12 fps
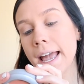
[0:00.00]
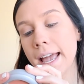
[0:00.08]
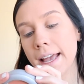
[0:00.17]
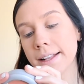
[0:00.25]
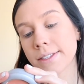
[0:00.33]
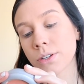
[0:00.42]

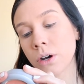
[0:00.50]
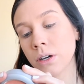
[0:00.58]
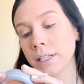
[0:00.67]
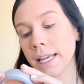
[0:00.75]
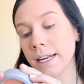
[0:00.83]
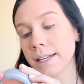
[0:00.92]
It's
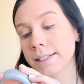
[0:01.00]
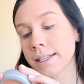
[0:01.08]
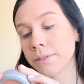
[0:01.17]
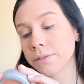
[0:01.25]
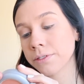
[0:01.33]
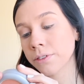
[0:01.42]
called
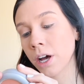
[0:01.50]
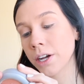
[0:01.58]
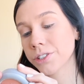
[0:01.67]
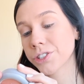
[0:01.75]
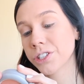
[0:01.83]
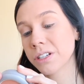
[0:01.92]
Innocent
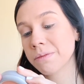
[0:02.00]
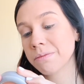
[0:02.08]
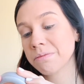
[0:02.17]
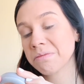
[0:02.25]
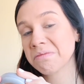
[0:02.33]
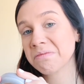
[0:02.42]
Flush.
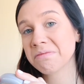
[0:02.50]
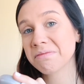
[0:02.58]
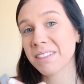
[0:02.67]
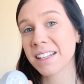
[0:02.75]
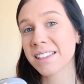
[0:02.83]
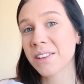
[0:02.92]

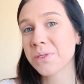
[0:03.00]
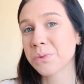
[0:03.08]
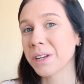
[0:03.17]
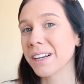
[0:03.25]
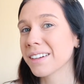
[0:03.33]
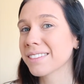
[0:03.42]
That sounds
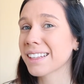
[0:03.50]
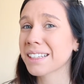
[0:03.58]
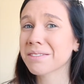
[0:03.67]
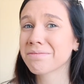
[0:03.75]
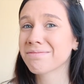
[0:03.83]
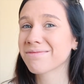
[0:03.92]
weird, like